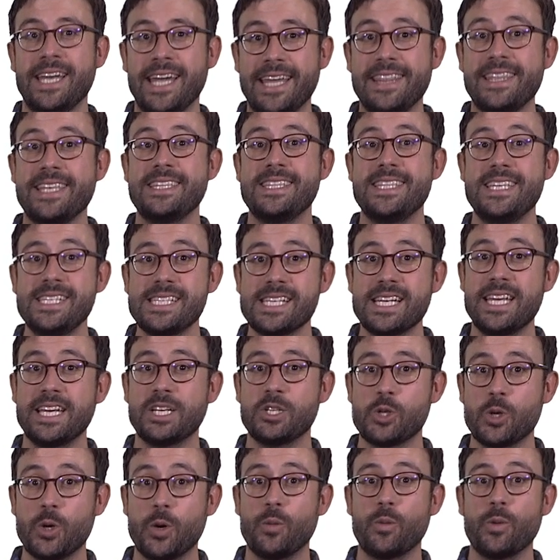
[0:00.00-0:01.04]
And in this
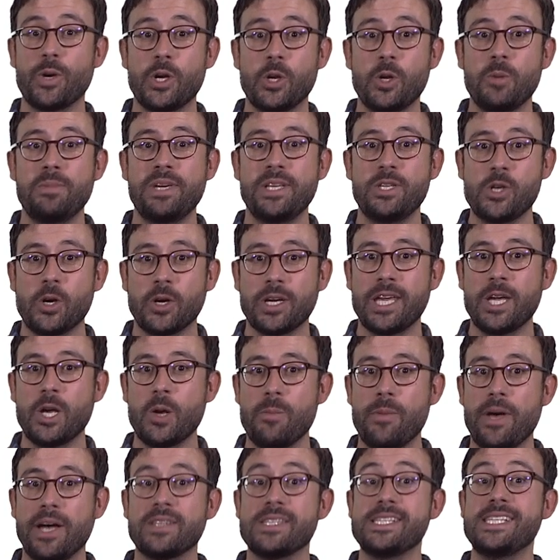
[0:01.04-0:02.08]
lecture, we're going to be talking
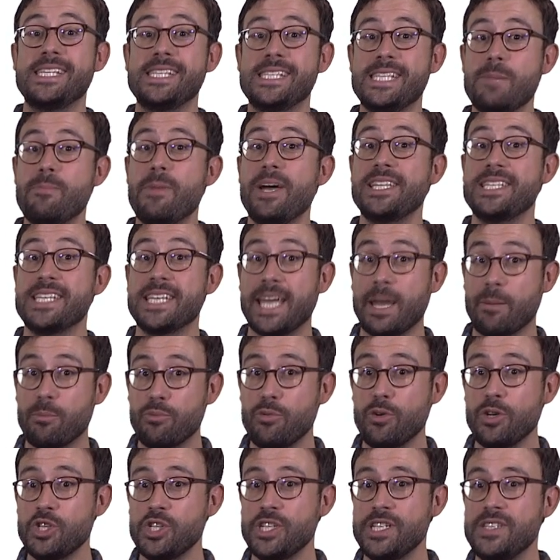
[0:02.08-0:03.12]
about systematic
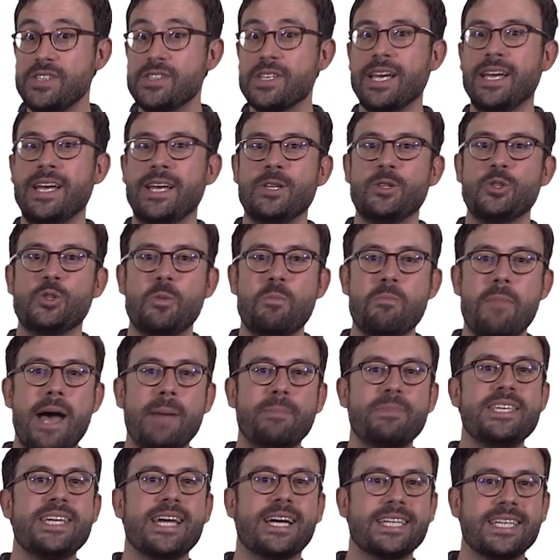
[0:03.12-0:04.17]
approaches to
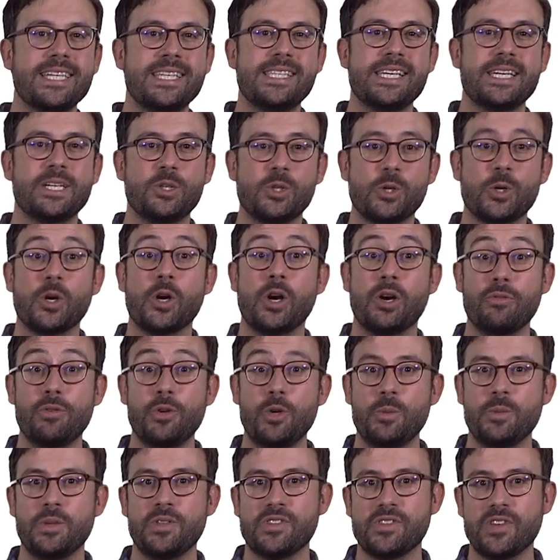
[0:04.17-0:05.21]
map the architecture of human